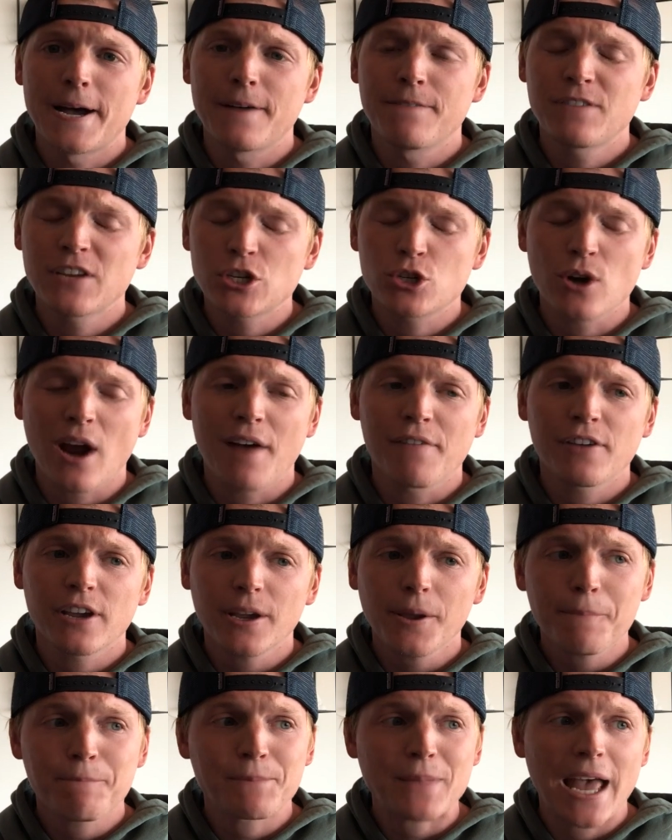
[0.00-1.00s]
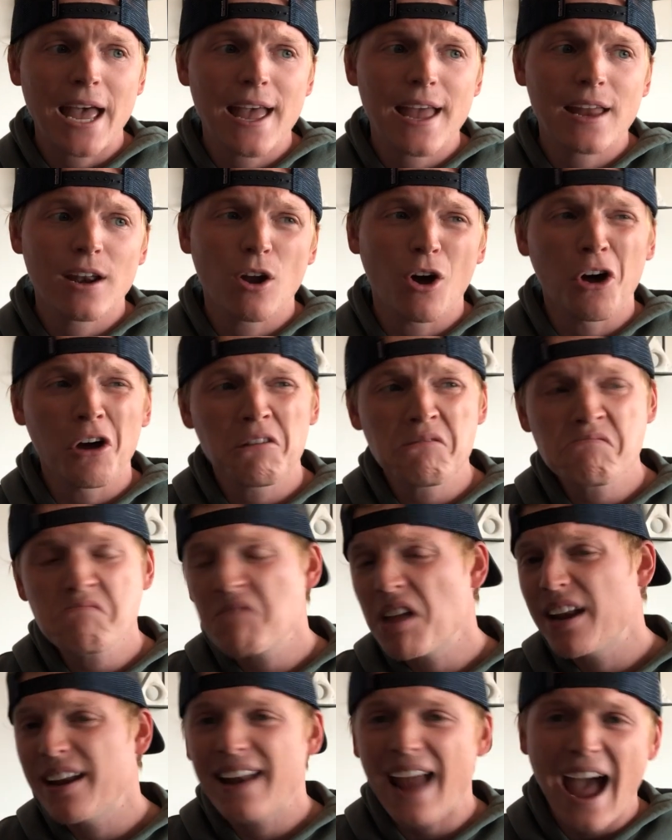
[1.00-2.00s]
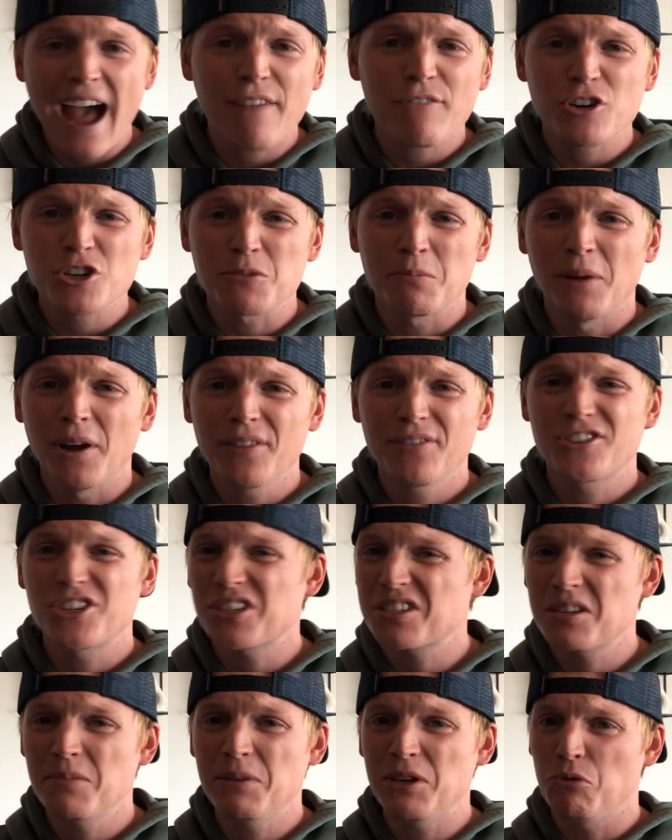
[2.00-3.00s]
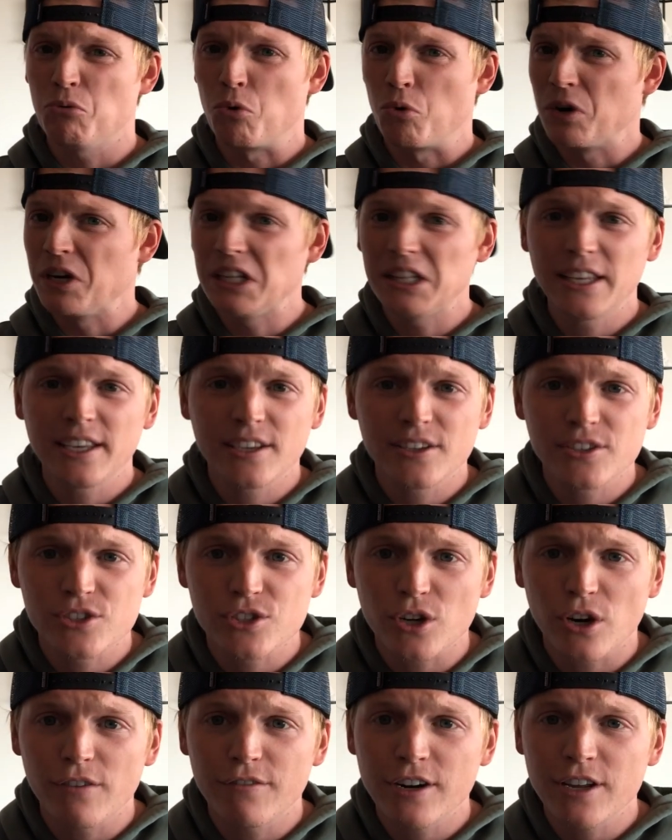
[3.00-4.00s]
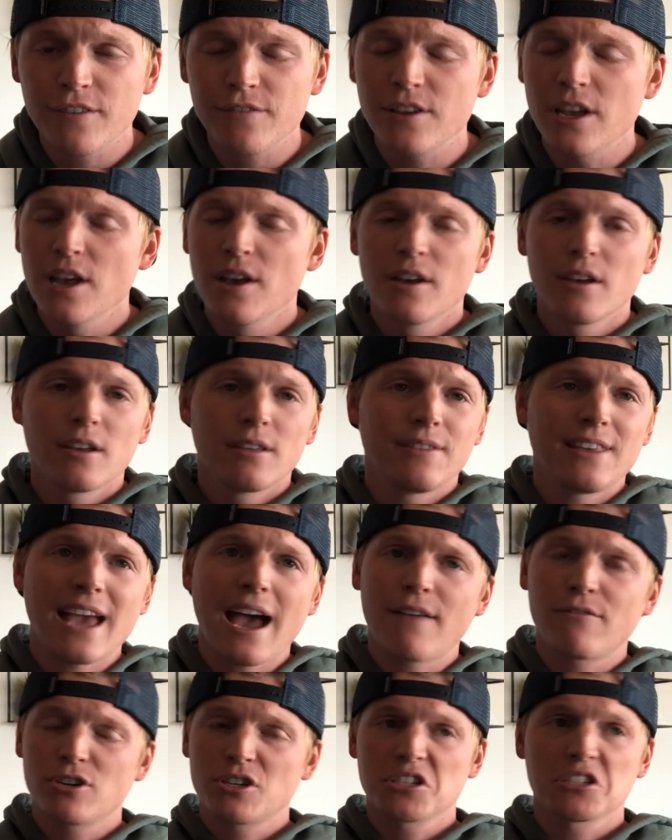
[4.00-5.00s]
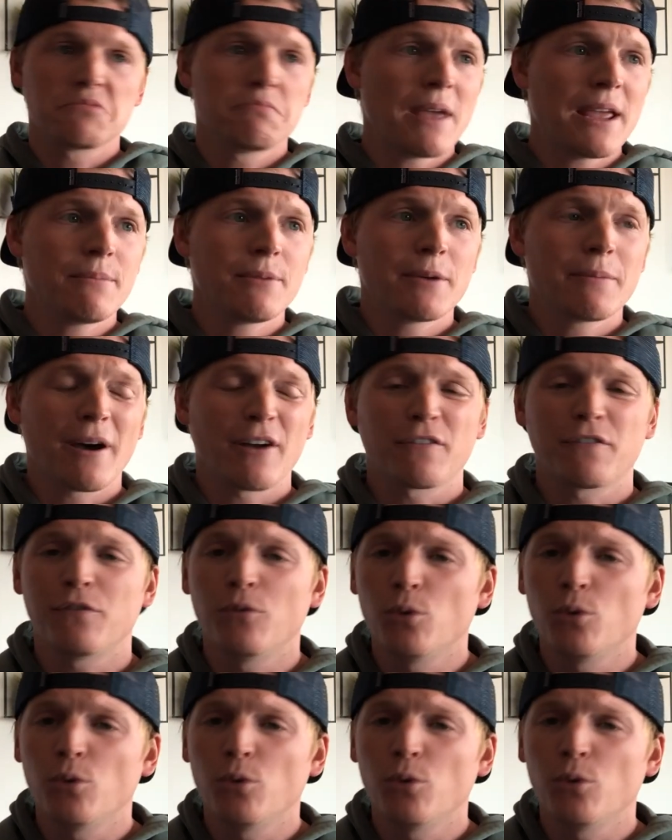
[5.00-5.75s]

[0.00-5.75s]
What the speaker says: Fit Traffic, and on an average month, just to be really conservative, the average is maybe about